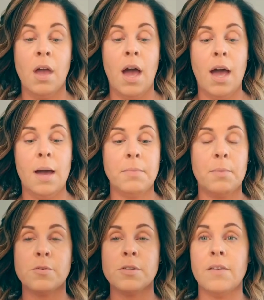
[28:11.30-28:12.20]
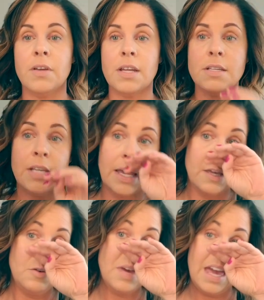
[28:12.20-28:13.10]
Um, number seven is a
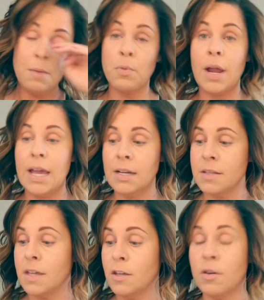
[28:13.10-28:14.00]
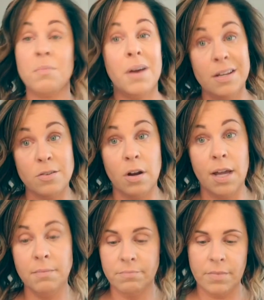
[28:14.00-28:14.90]
U K brand that you can buy at
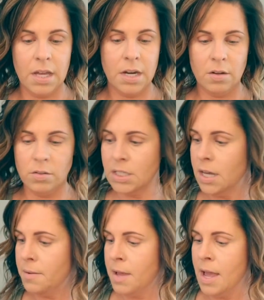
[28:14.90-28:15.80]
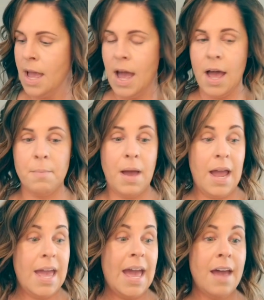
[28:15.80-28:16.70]
Target and at Ulta. Um,
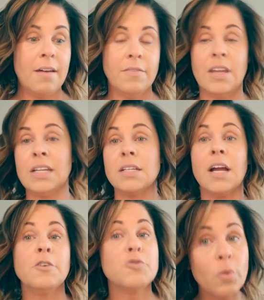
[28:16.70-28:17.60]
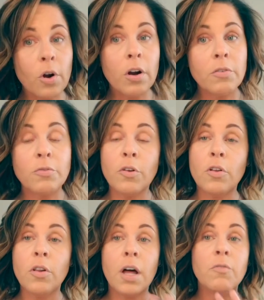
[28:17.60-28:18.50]
I have an entire drawer
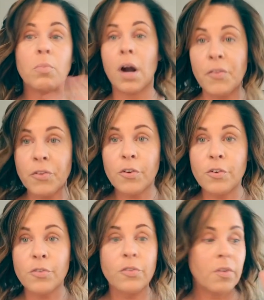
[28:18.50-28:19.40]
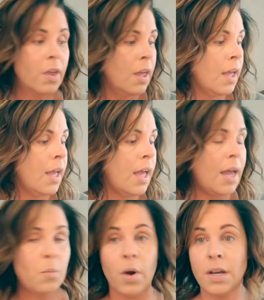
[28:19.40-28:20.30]
full of bronzers
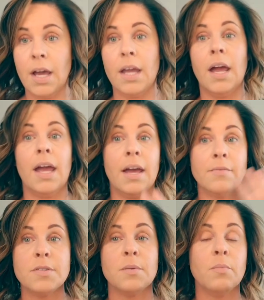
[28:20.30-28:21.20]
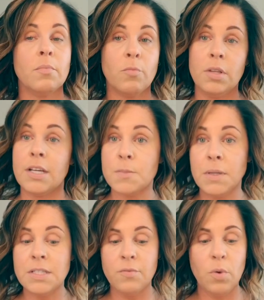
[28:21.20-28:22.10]
and whatnot. I have some really
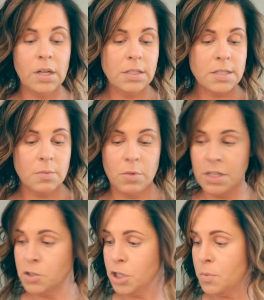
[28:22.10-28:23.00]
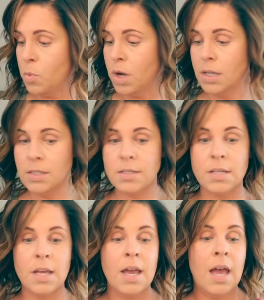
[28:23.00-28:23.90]
expensive ones, some really cheap ones.